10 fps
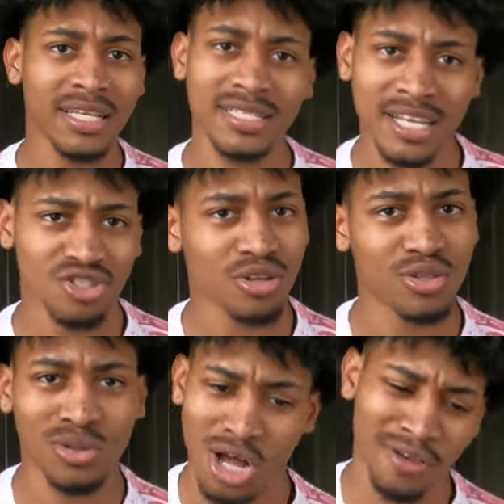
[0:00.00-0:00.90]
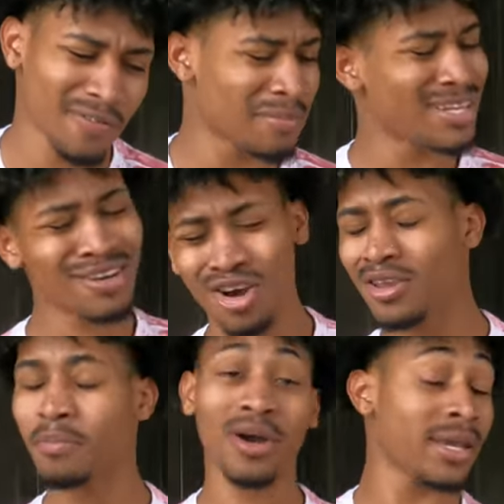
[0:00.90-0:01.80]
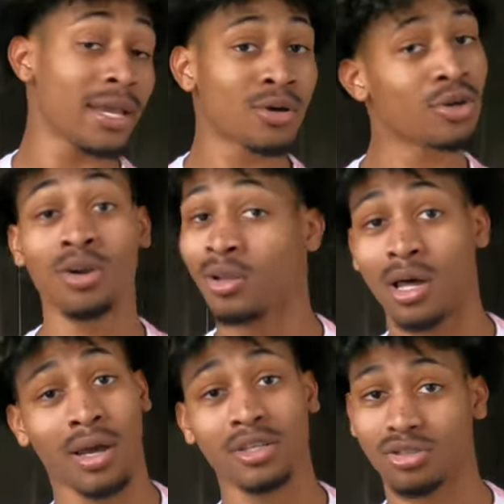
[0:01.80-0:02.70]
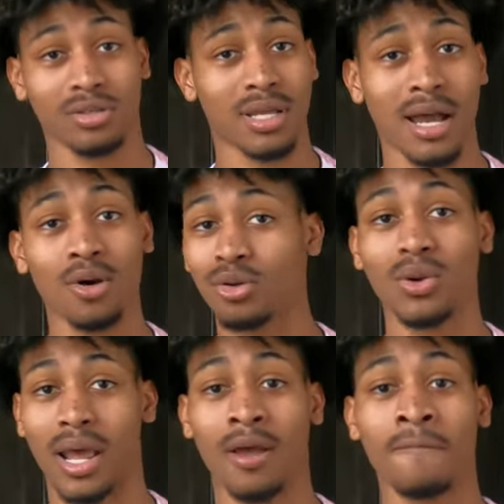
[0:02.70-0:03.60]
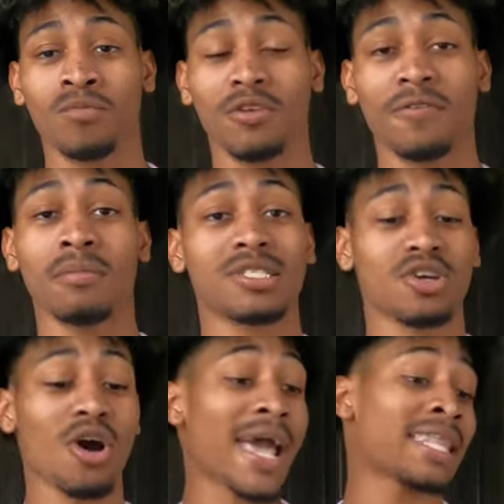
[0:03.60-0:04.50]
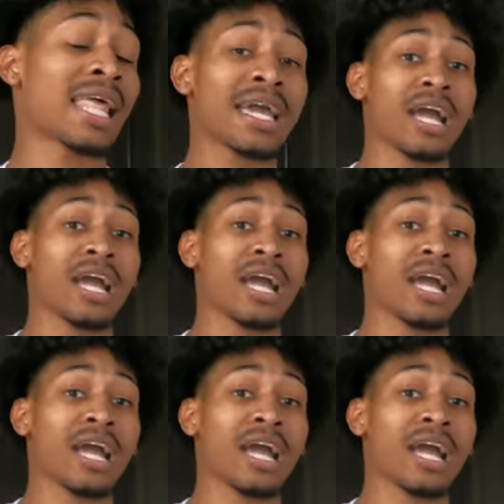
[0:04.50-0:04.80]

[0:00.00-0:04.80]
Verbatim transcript: this intro too long. You feel me? You know your boy, he don't do no long intros now. I don't do that. You feel me? So go ahead and like,